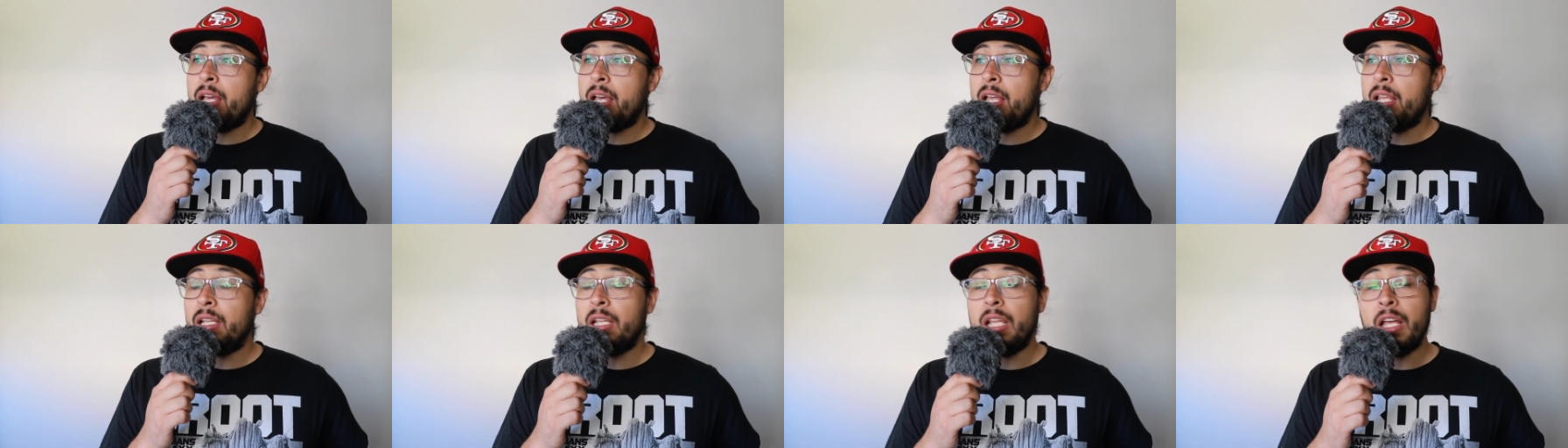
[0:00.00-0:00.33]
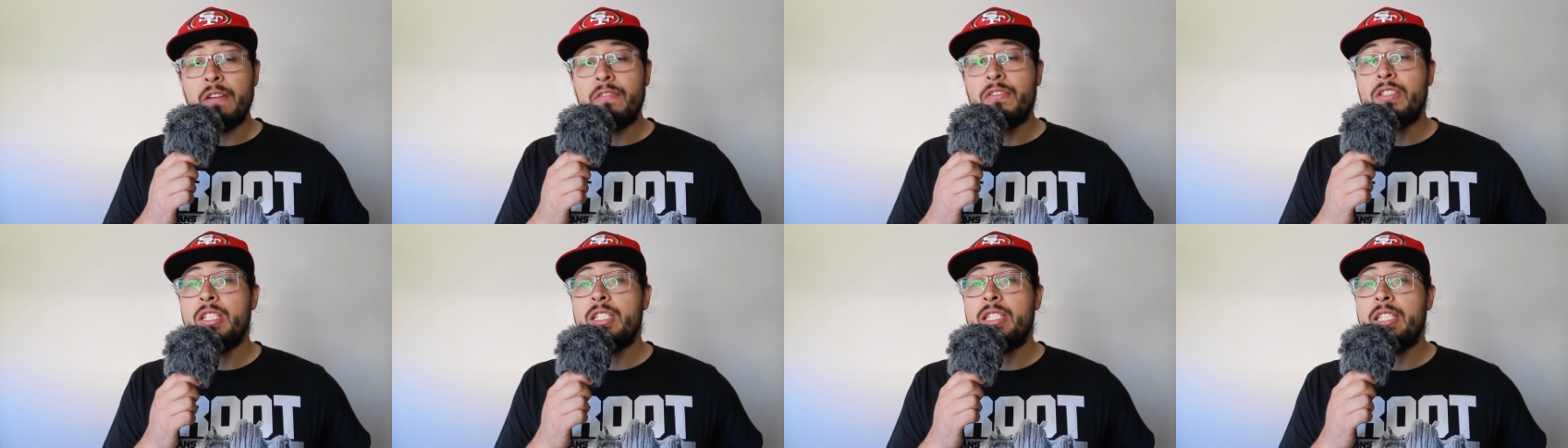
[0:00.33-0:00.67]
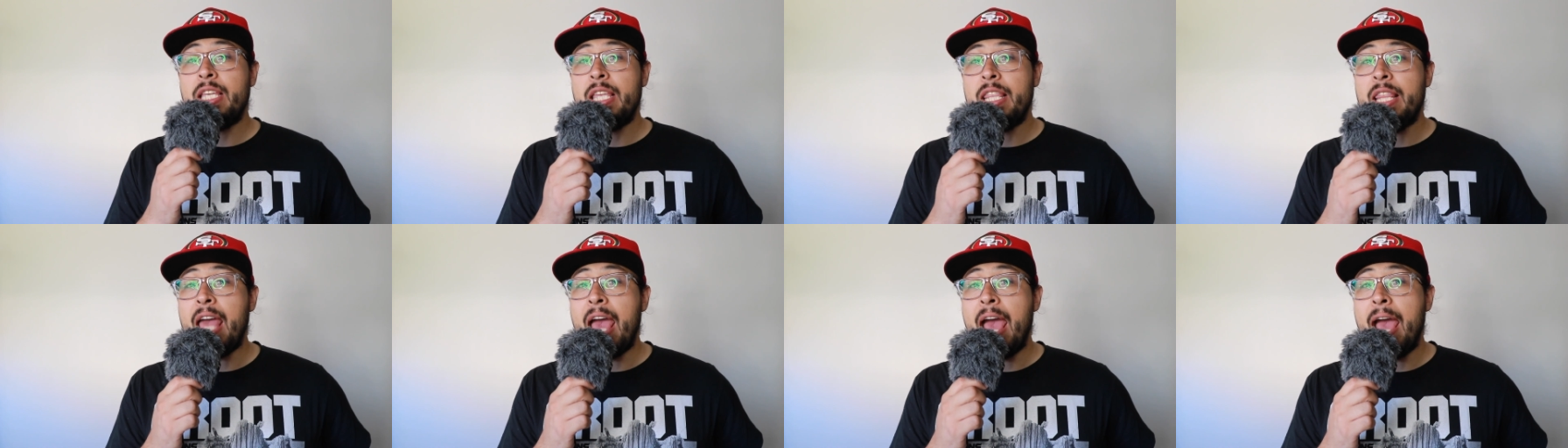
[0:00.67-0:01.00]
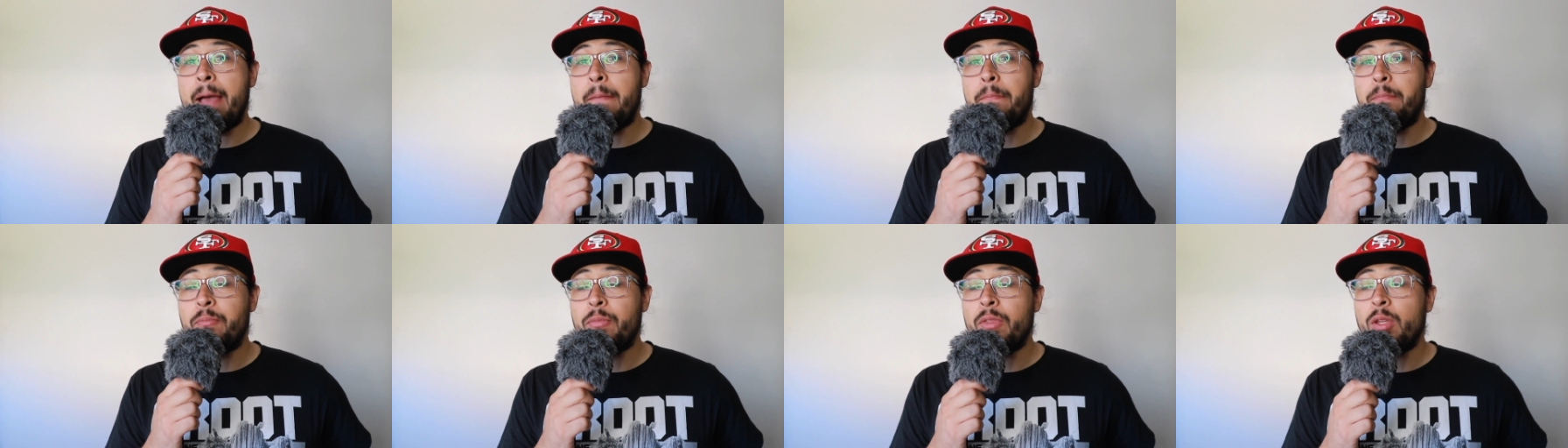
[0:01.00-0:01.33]
love to see
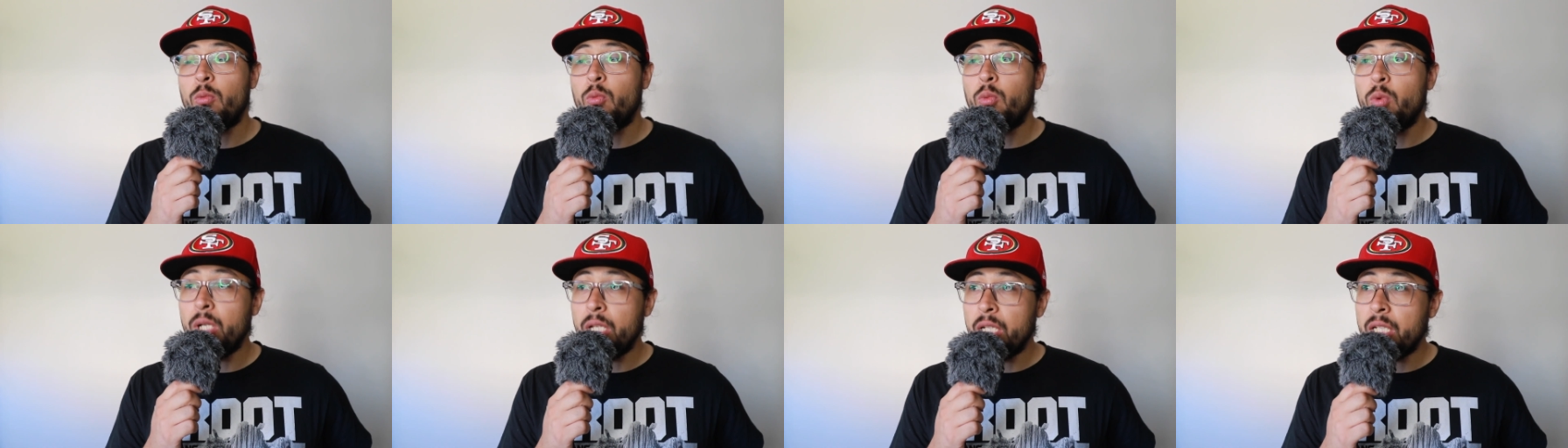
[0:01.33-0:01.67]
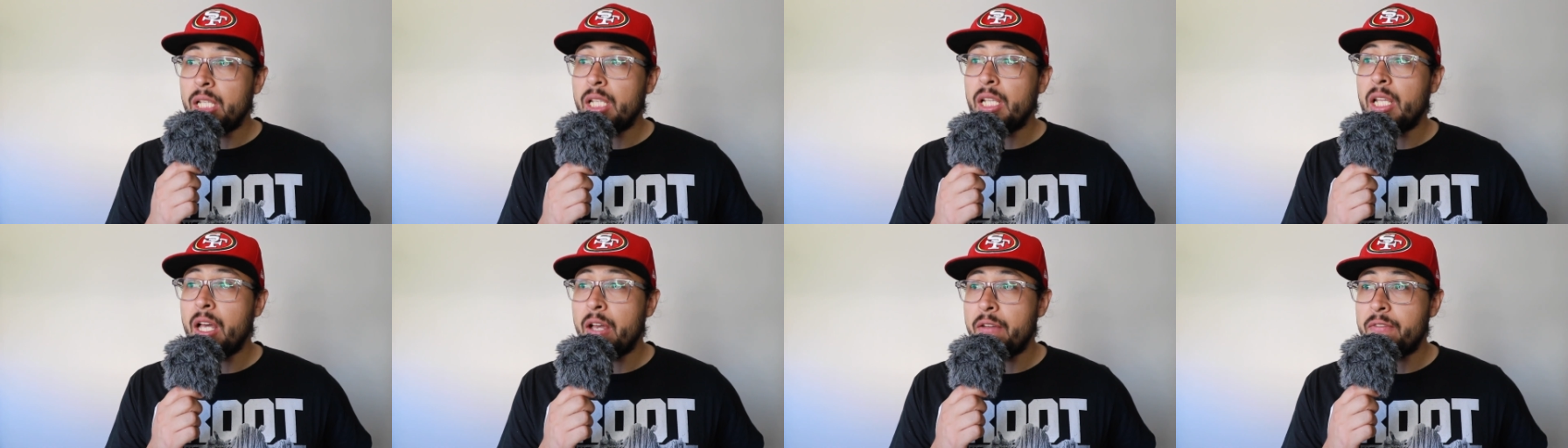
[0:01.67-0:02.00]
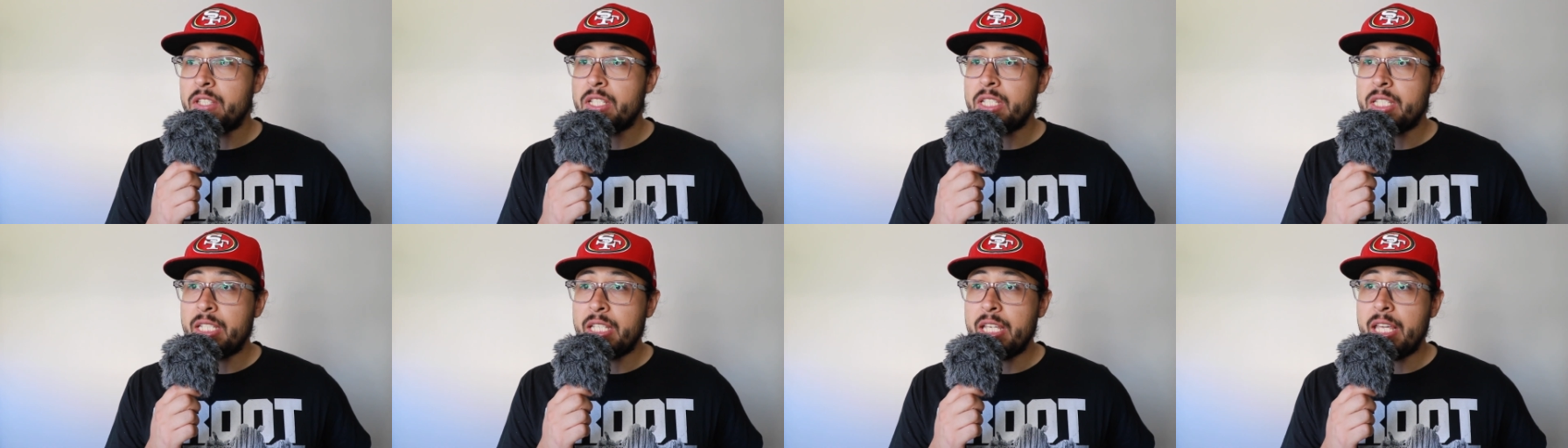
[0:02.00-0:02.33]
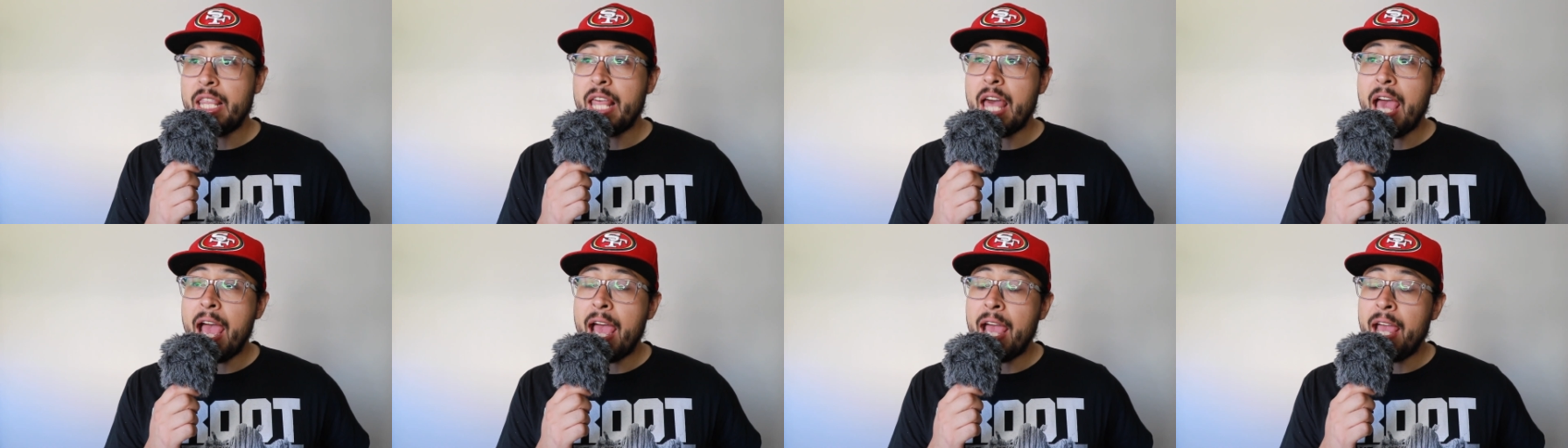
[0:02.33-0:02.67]
that. Really love to see
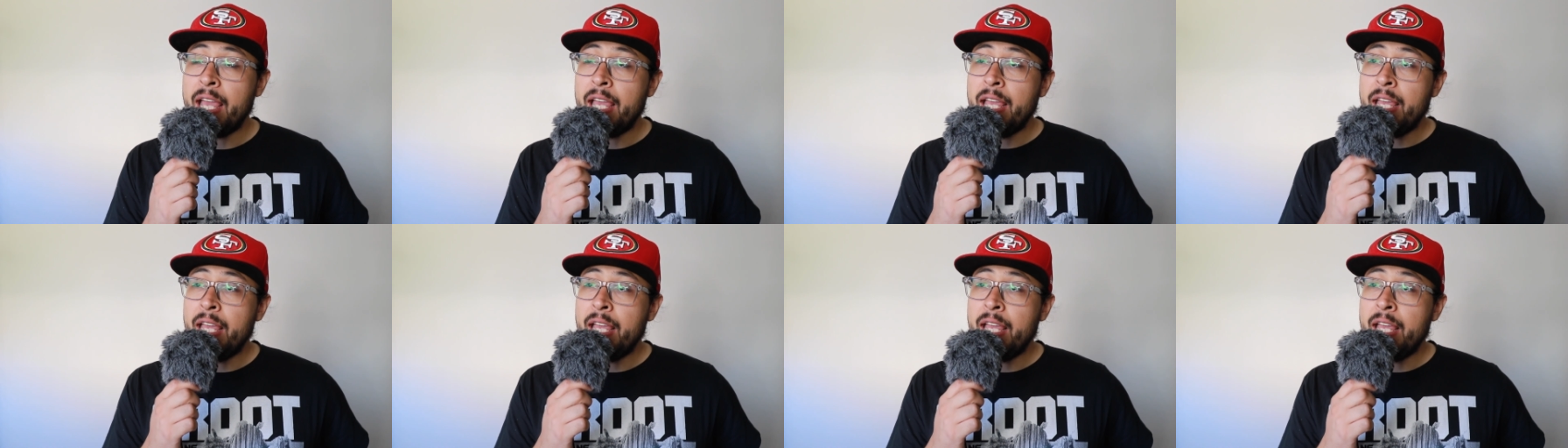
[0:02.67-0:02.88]
that.